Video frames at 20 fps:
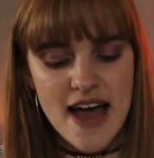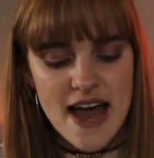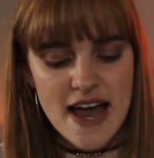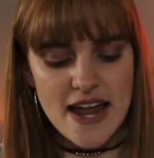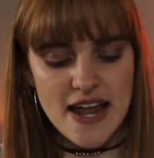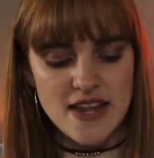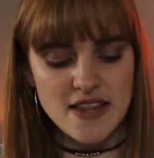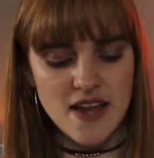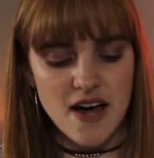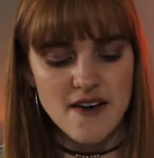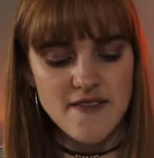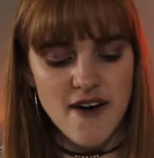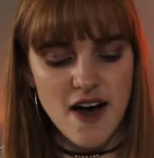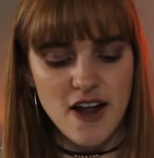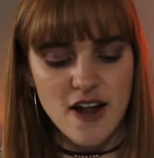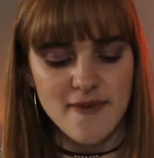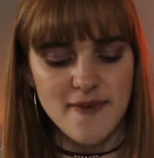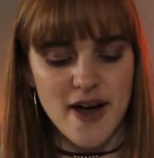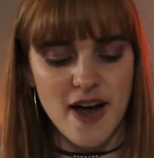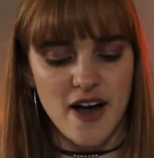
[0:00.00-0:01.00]
And I love
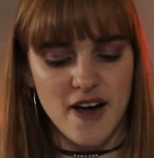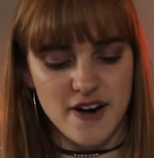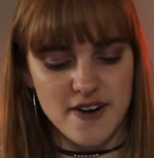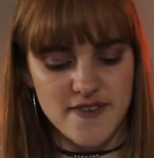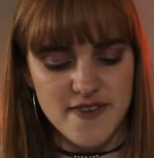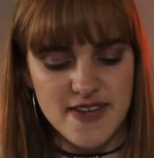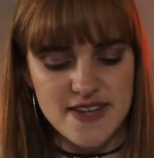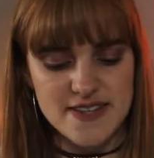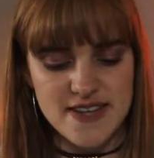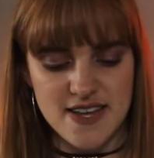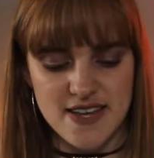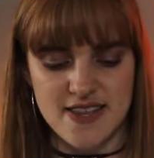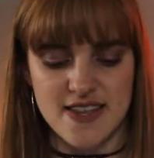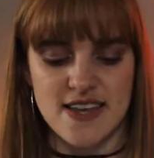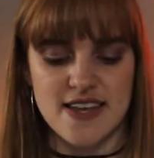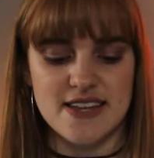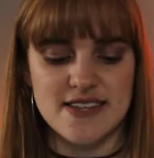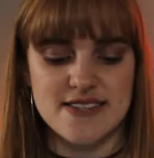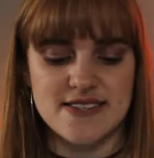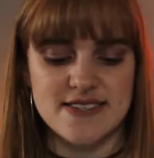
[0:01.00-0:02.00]
autobiographies like
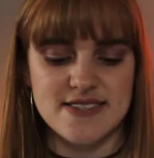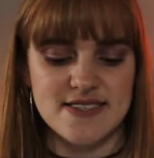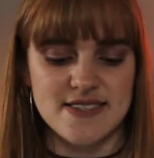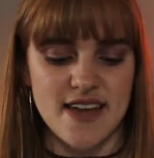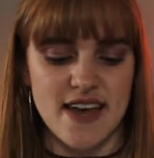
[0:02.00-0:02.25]
this.